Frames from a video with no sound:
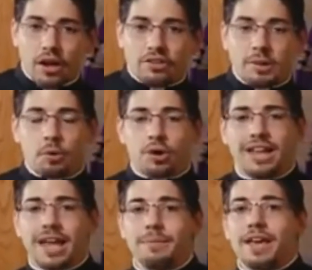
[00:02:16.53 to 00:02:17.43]
to
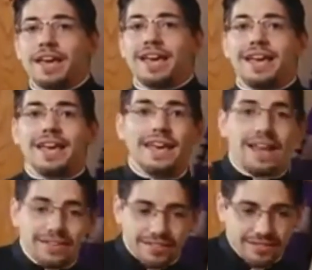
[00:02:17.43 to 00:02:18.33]
proclaim
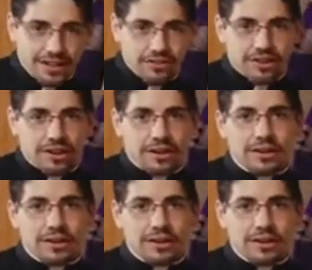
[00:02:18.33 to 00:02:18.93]
His teaching